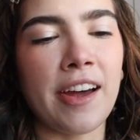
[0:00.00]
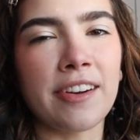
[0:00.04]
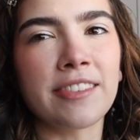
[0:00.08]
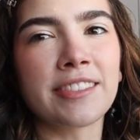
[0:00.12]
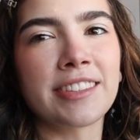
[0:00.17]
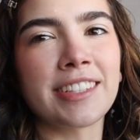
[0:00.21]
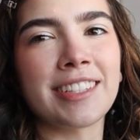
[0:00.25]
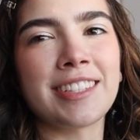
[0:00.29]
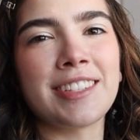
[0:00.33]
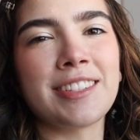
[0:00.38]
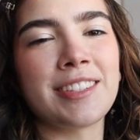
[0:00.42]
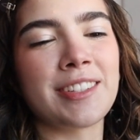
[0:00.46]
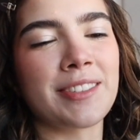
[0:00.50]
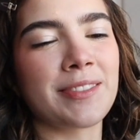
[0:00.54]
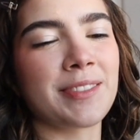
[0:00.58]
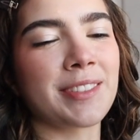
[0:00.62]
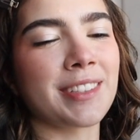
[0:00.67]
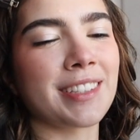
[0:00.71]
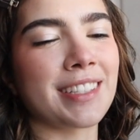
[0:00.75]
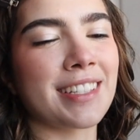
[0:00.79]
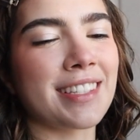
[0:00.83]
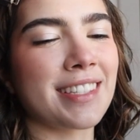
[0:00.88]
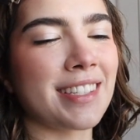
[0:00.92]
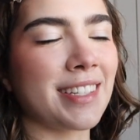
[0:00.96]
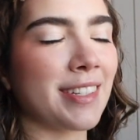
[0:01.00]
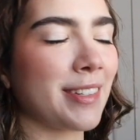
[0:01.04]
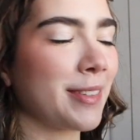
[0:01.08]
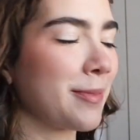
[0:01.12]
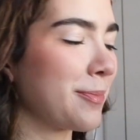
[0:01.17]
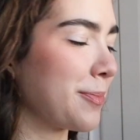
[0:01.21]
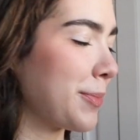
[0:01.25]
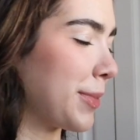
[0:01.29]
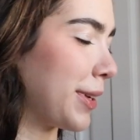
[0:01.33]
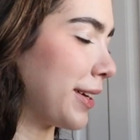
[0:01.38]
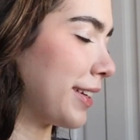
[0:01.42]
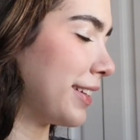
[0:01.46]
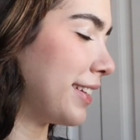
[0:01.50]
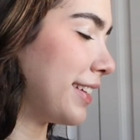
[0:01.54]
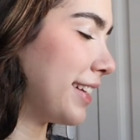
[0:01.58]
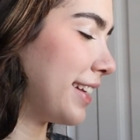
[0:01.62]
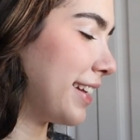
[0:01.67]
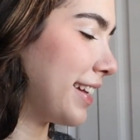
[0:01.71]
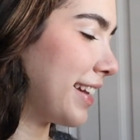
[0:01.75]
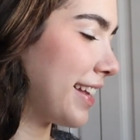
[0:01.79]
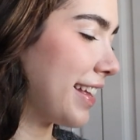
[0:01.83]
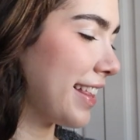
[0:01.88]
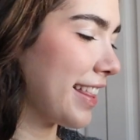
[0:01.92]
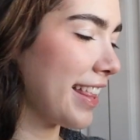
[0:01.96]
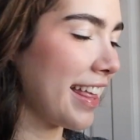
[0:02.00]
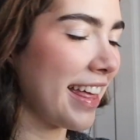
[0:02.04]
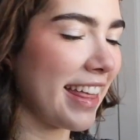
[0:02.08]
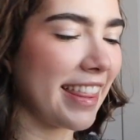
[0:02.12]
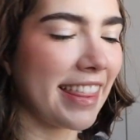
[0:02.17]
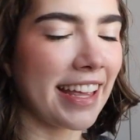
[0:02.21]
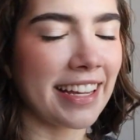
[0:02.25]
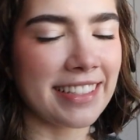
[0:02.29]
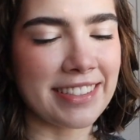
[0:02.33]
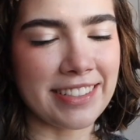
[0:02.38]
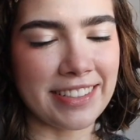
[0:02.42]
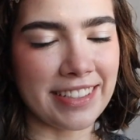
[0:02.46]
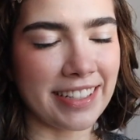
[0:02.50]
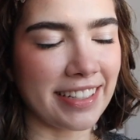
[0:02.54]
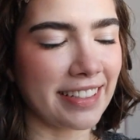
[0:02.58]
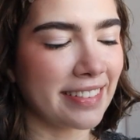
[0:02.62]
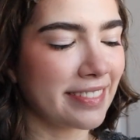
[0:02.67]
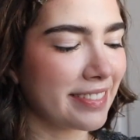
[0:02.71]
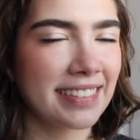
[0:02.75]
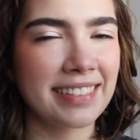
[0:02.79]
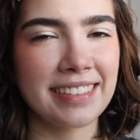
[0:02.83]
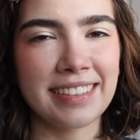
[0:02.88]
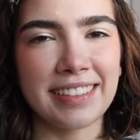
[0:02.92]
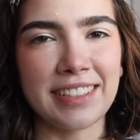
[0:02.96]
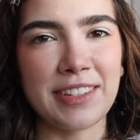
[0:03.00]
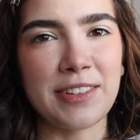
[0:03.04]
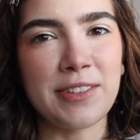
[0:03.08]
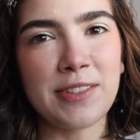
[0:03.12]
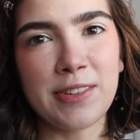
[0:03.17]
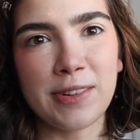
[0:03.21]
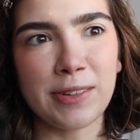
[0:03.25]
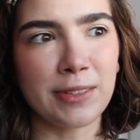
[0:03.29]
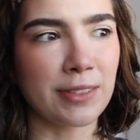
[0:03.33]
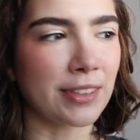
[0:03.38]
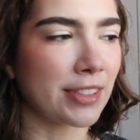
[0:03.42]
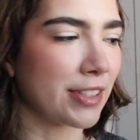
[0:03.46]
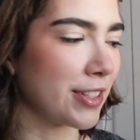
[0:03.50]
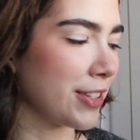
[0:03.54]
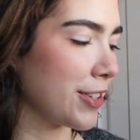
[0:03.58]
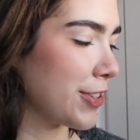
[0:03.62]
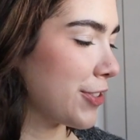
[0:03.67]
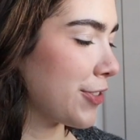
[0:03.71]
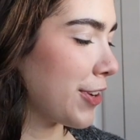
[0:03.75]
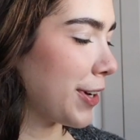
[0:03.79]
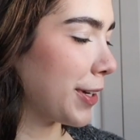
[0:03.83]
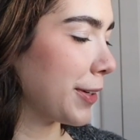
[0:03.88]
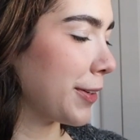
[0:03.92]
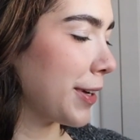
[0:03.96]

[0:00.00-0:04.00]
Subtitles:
don't think you can really see it, but that's okay. You don't know until you try,